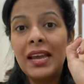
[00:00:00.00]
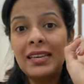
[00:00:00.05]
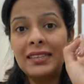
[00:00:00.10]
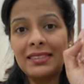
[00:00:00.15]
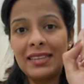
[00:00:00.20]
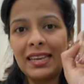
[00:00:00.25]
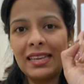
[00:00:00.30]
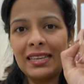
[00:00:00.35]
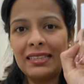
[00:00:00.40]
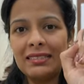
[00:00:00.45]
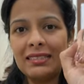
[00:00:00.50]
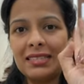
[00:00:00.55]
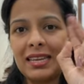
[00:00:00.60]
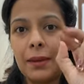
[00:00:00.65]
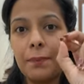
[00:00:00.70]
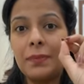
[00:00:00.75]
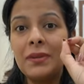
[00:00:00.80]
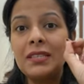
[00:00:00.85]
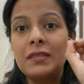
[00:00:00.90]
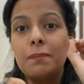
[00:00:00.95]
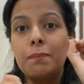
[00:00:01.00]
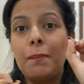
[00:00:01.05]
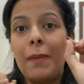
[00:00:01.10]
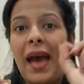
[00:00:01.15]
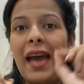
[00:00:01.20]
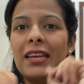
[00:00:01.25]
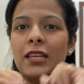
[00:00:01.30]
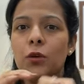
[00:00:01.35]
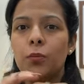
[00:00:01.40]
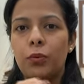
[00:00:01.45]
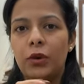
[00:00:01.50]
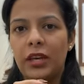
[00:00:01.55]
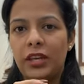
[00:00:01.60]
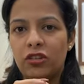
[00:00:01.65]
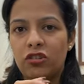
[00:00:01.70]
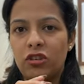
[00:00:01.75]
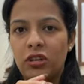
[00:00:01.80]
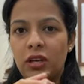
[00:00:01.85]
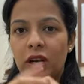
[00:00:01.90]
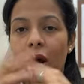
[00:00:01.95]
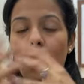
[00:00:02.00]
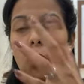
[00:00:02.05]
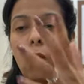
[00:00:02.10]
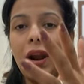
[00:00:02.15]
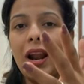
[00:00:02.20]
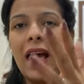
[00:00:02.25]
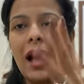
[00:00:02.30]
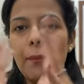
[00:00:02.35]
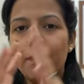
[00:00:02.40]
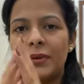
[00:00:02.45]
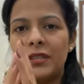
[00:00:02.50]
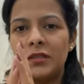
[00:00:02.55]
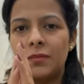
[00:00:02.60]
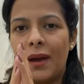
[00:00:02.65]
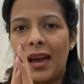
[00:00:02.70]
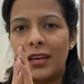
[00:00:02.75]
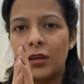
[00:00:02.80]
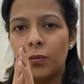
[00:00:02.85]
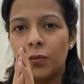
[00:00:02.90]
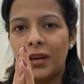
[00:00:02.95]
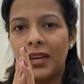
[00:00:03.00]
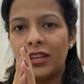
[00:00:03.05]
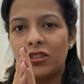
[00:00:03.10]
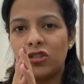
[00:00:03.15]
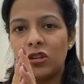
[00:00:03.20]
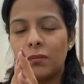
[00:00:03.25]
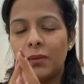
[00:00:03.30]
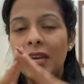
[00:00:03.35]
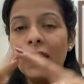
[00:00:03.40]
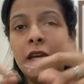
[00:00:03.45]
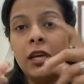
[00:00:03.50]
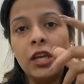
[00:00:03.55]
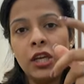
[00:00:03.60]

Second step is manipulation. Now what happens? Manipulation mein,